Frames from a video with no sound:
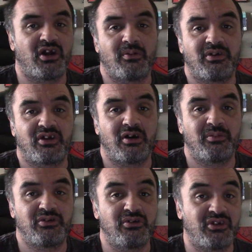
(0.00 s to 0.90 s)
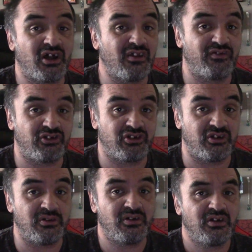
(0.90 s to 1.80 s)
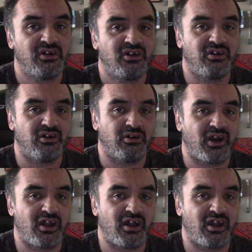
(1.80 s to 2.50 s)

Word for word: Now, when it comes to television, you know,